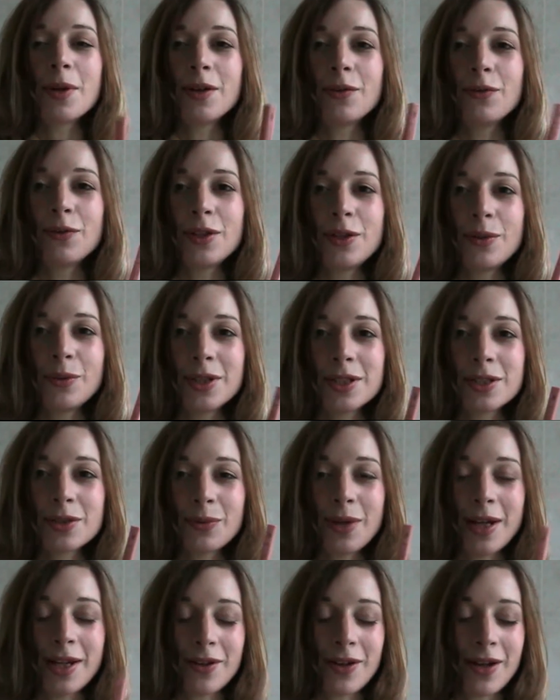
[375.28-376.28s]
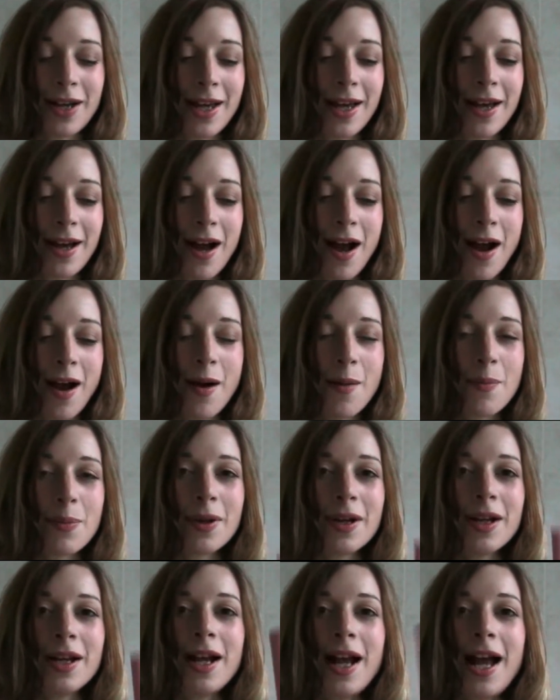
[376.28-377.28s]
But if you want to wear your hair
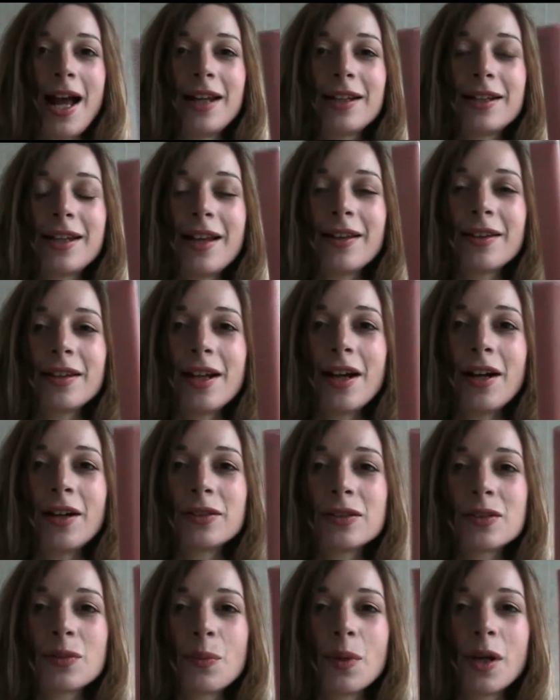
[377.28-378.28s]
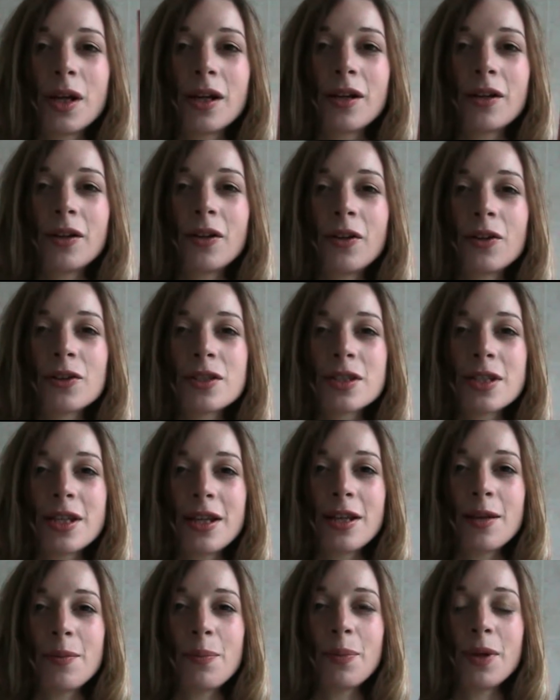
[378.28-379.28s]
up and get the ultimate
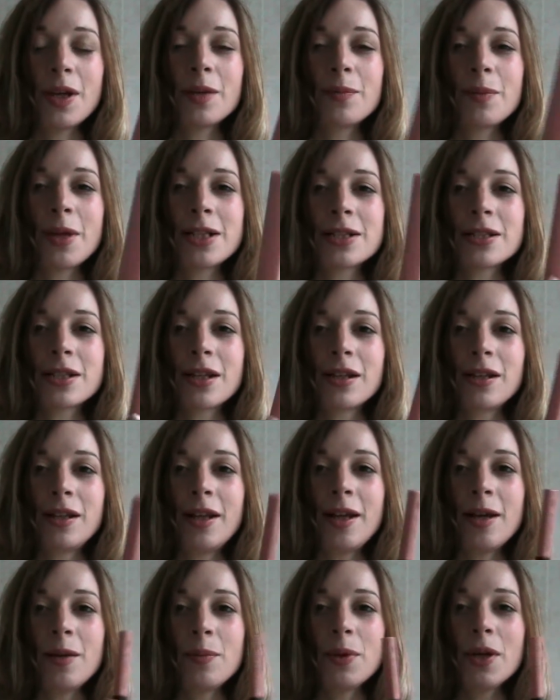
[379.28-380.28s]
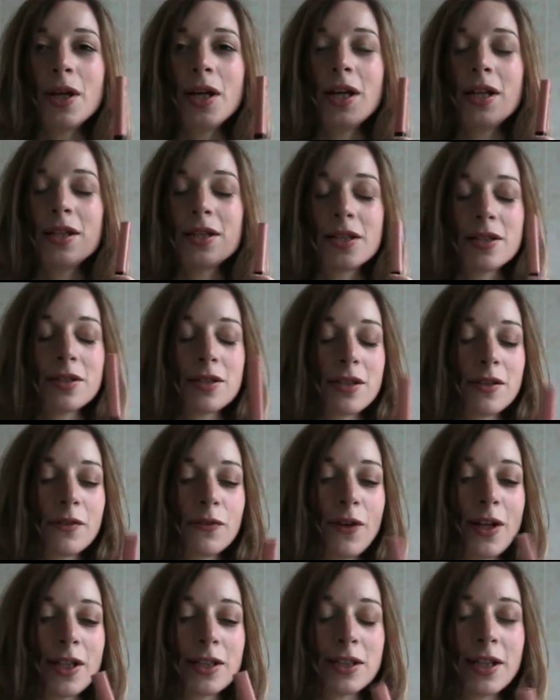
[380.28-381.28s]
glossy pigmented lip, this
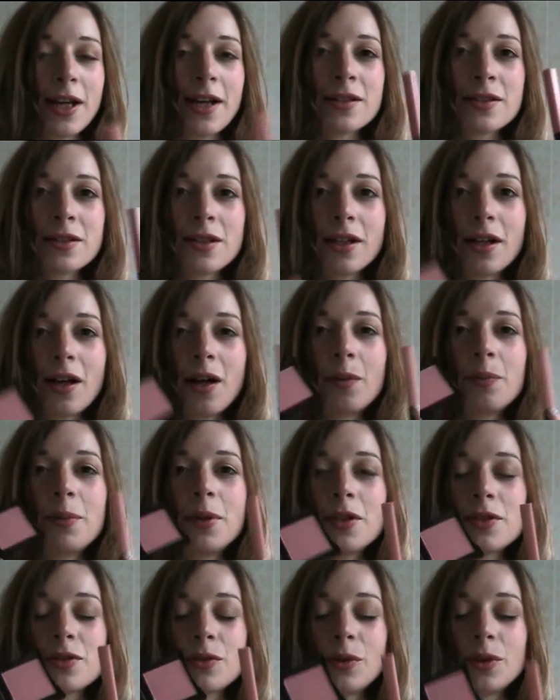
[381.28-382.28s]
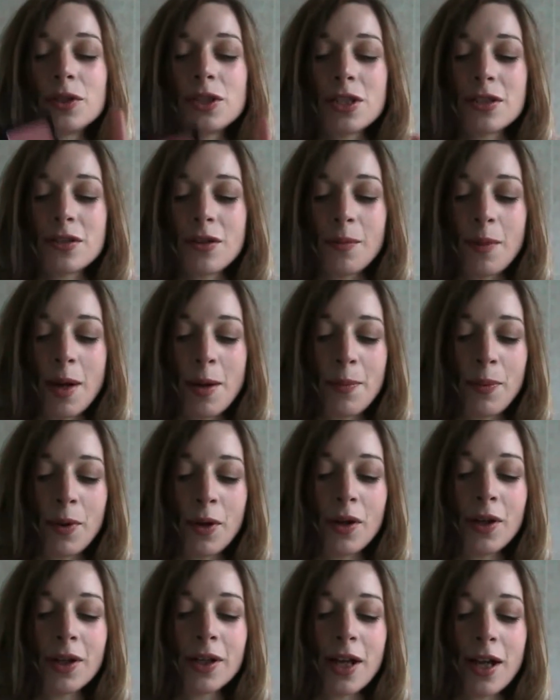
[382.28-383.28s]
is fantastic. I'll put swatches on my
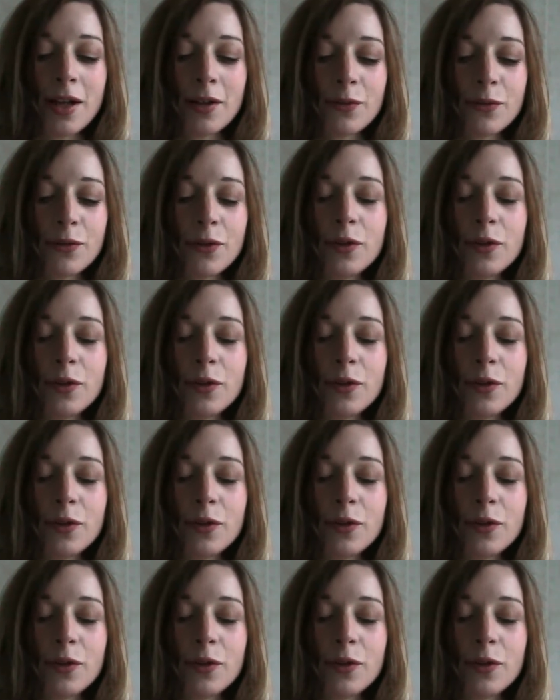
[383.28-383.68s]
blog and a